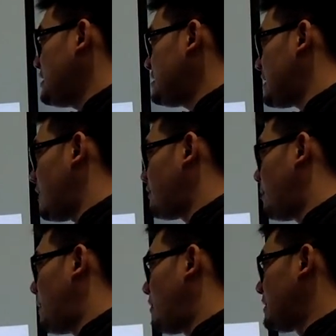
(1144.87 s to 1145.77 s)
in
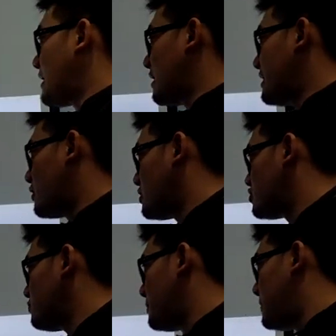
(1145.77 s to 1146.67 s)
depth about the
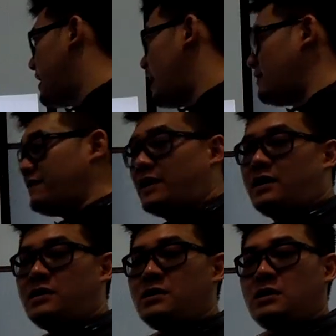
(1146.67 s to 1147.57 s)
consumer
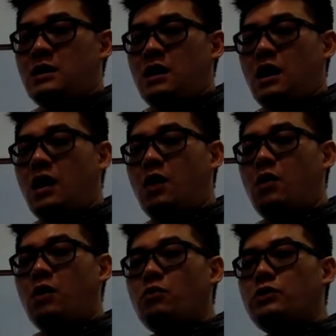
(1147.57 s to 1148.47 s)
behavior,
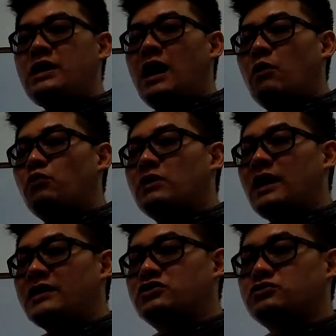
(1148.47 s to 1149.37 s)
we would
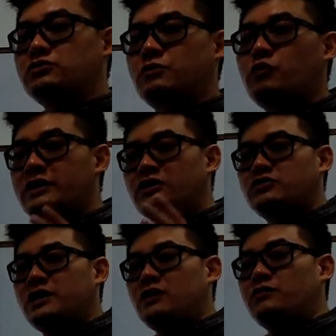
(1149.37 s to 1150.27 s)
like to, working
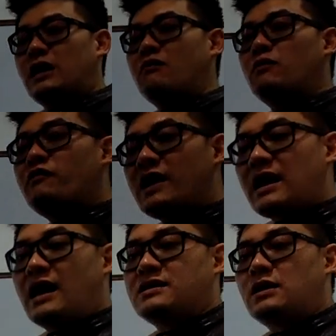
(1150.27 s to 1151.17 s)
together with our
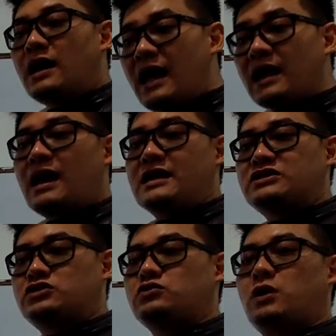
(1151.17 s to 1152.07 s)

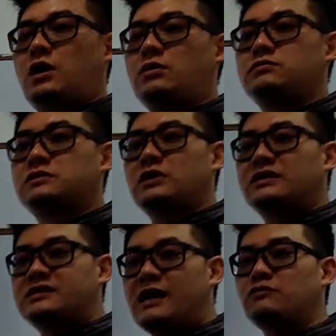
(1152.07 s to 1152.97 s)
allies,
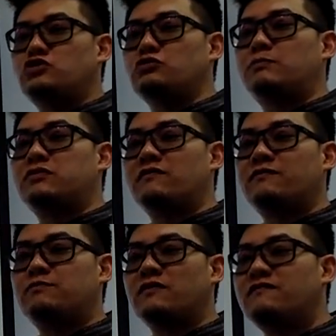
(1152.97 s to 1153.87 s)
attempt to
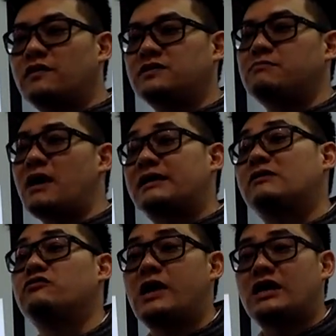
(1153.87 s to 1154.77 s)
provide the
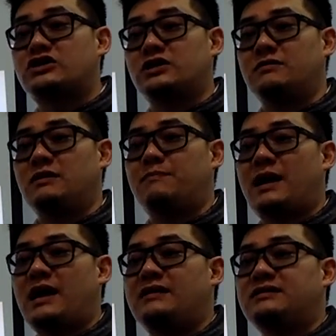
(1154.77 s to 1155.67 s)
market reaction
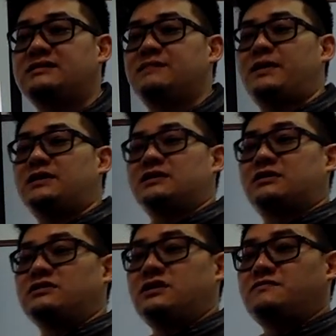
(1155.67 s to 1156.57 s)
by anticipate the
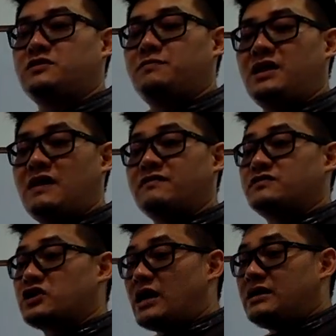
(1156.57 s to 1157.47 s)
consumption behavior
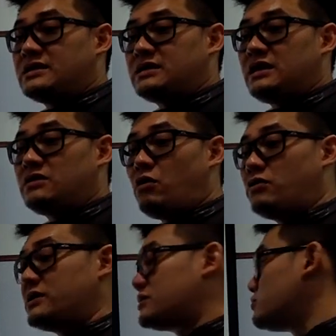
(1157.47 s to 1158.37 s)
of Chinese in
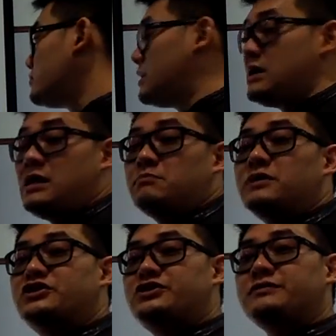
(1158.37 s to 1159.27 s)
order to
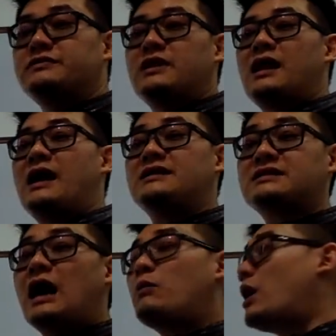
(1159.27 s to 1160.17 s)

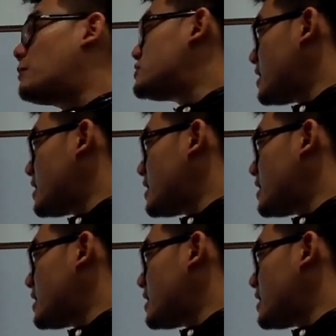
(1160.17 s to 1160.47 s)
materialize our